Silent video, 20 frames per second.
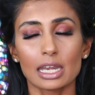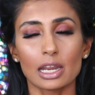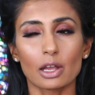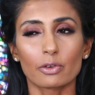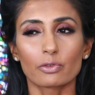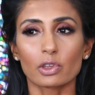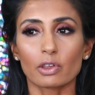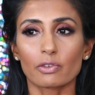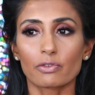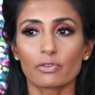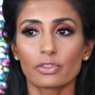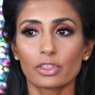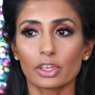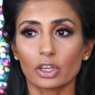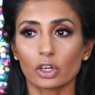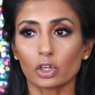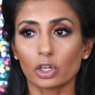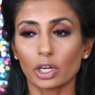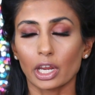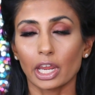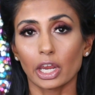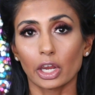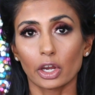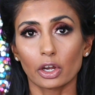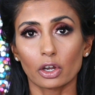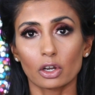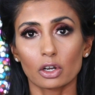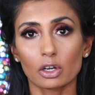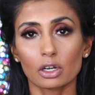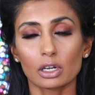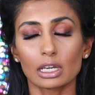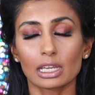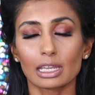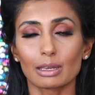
Now if you have thicker hair,